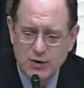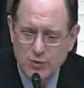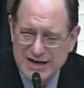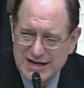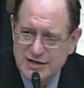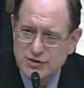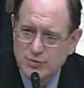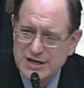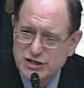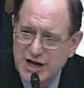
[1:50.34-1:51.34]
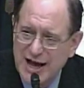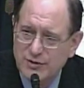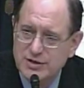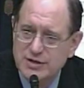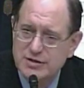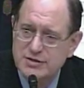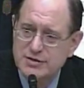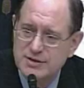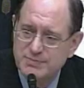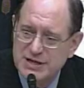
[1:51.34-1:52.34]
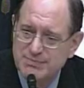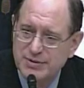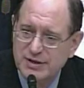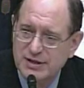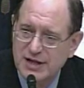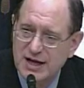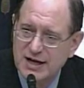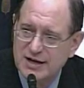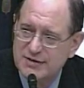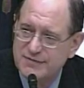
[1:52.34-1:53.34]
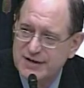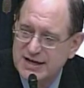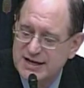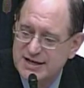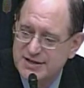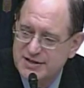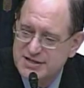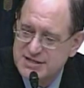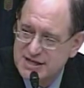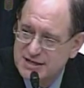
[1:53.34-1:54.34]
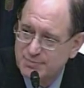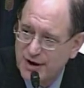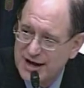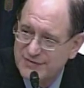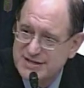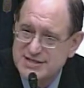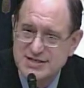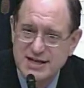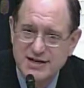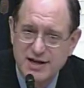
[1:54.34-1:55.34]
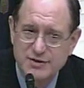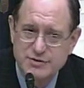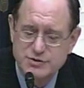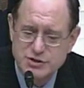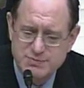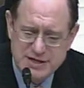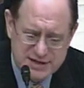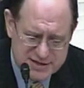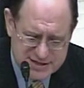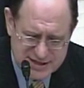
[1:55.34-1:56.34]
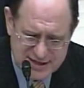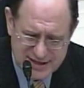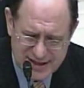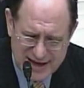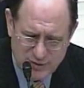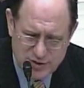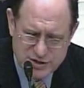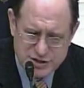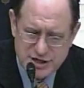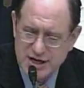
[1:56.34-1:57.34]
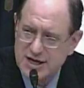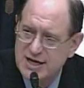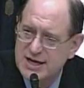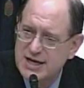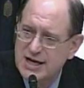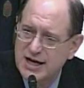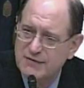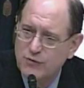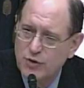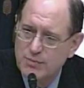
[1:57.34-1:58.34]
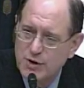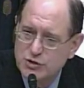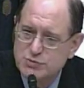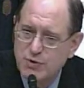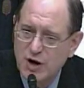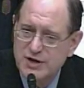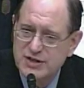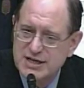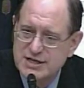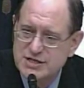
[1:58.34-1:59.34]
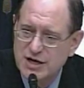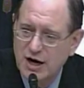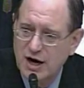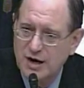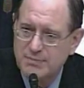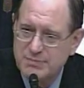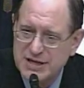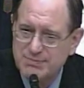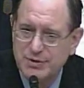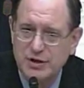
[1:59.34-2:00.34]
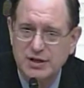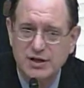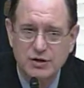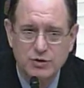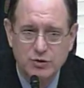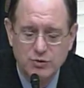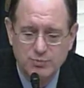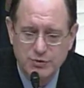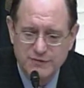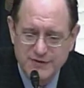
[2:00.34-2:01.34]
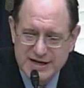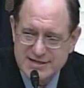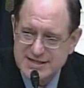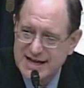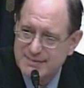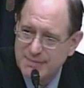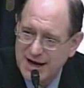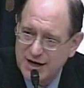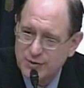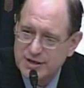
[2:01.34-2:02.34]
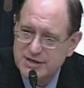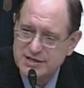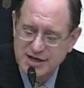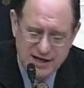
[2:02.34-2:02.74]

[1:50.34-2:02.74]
We need to reach out to the people of the Sindh province and others who speak the Sindhi language. For the most part, these are people who profess a moderate